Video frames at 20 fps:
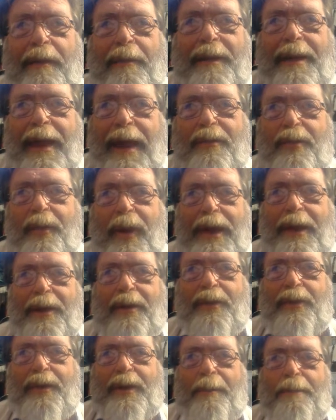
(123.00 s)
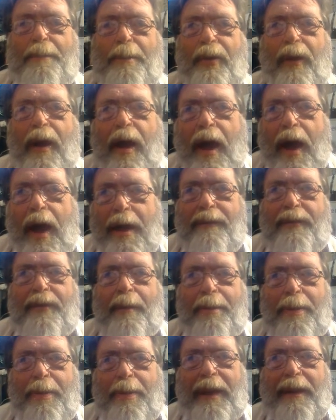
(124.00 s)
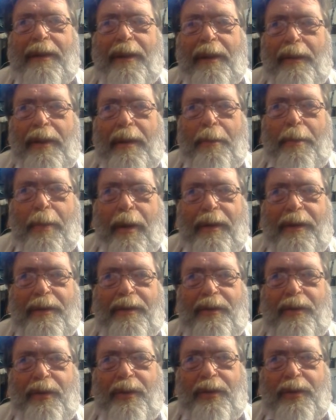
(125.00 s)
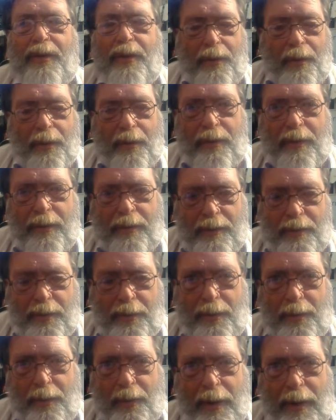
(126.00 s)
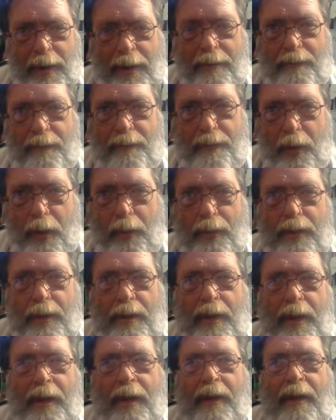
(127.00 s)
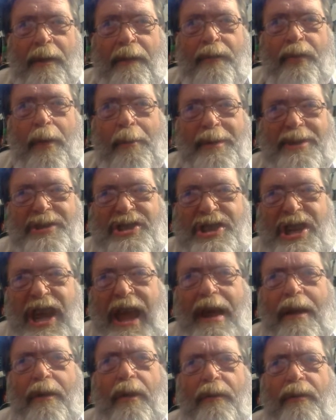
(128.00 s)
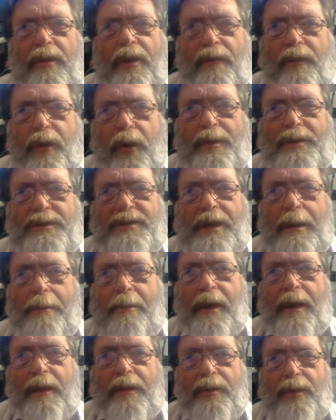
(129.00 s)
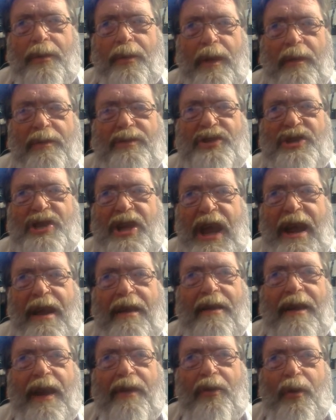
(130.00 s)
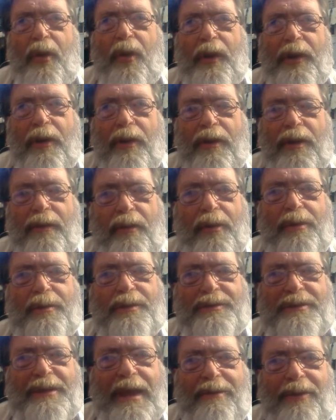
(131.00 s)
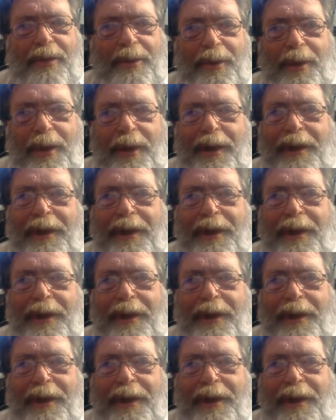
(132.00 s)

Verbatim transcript: That way you deprive the, the, the, party you, you, you uh, vote from a share of your vote similar to the share that all the other voters give you.